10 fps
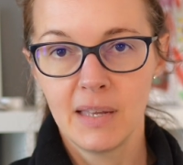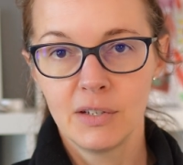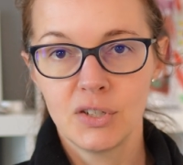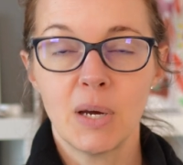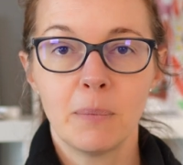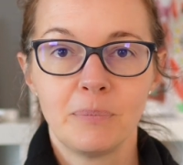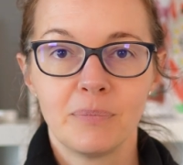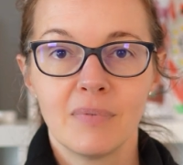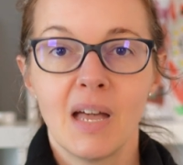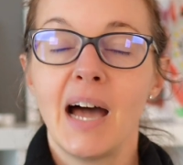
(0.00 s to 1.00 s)
So
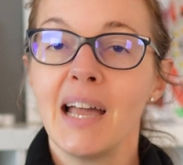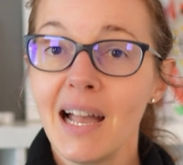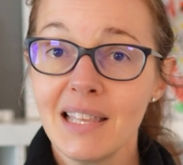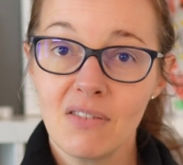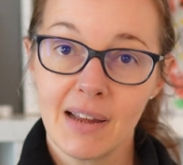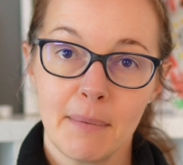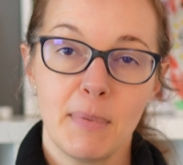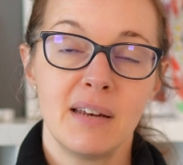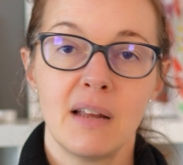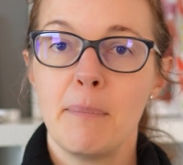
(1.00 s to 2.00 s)
I highly
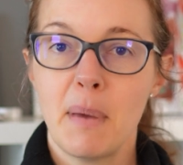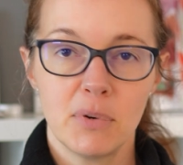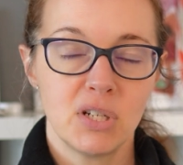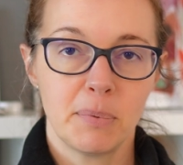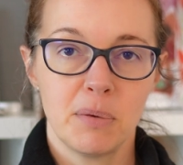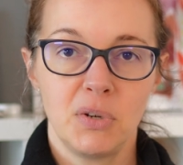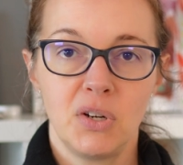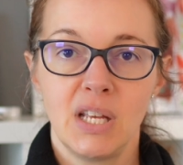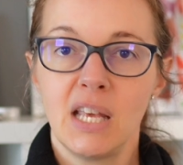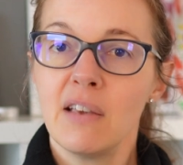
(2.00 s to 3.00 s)
recommend a membership
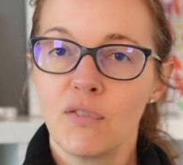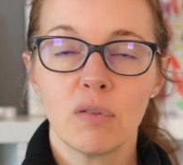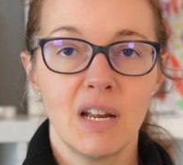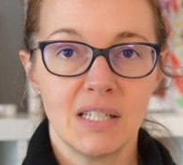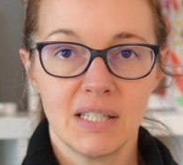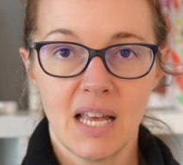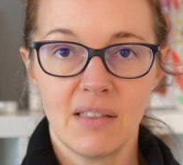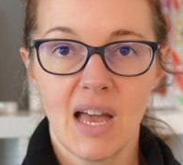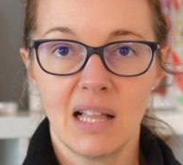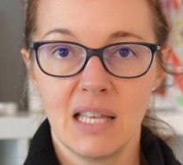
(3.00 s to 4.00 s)
community if you're ready to take
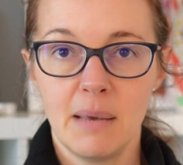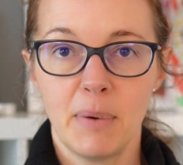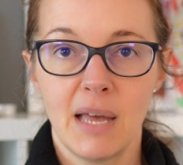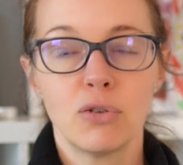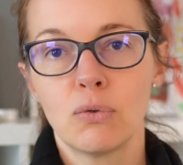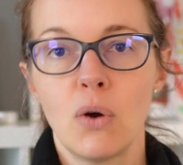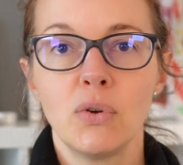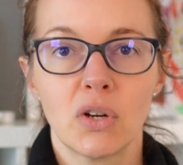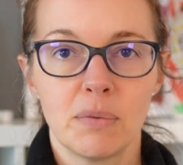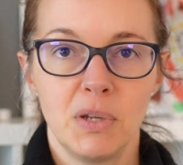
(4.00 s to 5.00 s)
that leap and grow
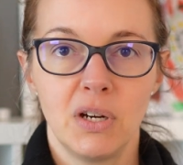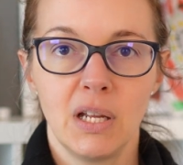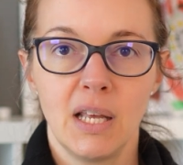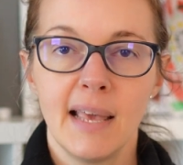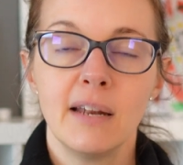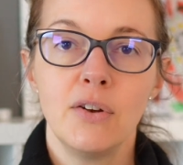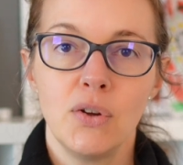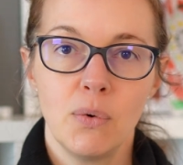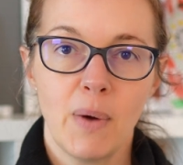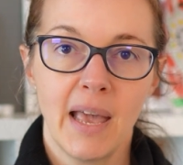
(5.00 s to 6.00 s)
your community in a
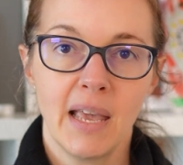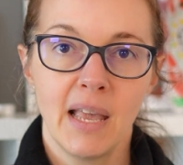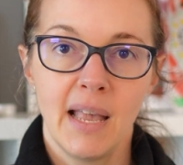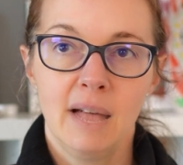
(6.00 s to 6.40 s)
new way